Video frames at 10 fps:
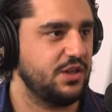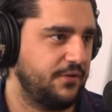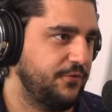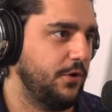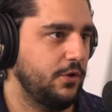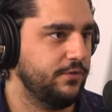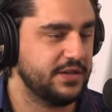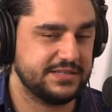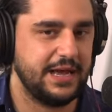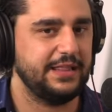to like fall over
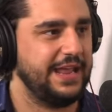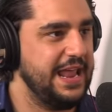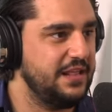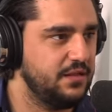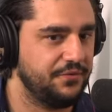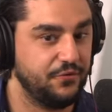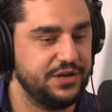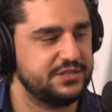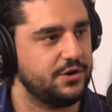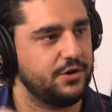the side, like in the
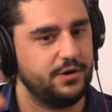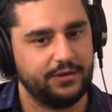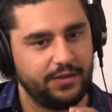freezer.